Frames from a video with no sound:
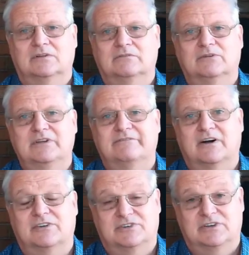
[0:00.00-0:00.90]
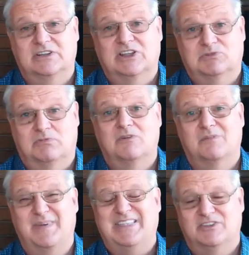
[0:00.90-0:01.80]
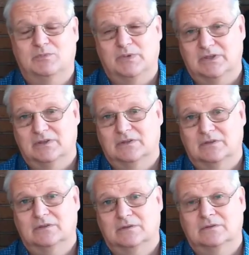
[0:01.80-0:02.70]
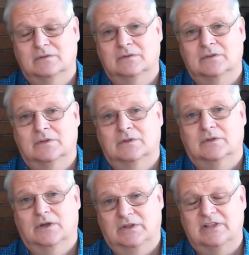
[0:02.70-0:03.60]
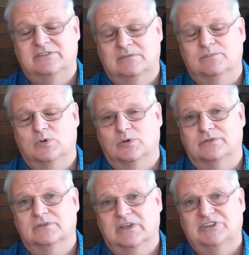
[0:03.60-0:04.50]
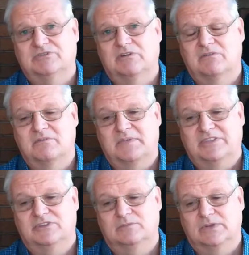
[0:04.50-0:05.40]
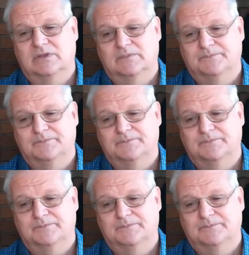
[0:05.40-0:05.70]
fully functioning as we were meant to be. And that's important, as we were meant to be.